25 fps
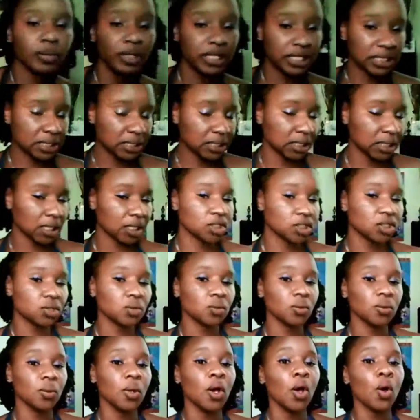But stick
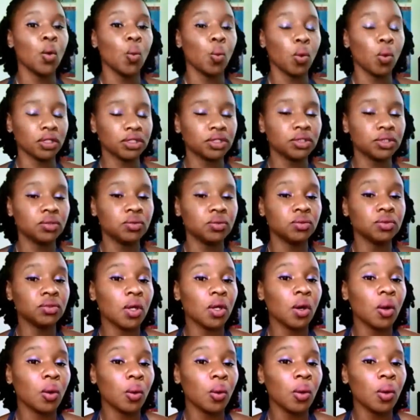to what you
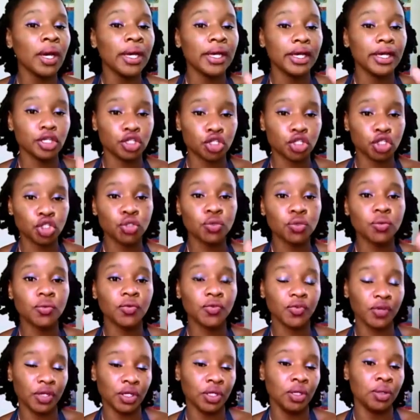know is true
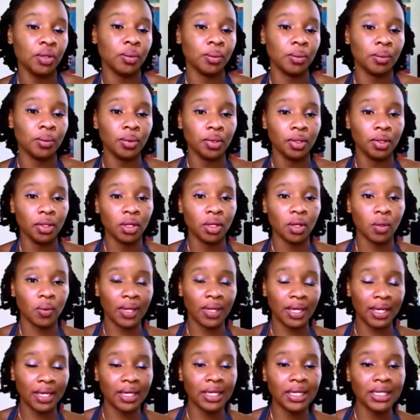for you.
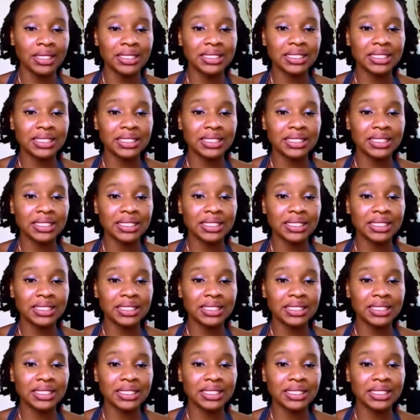Okay?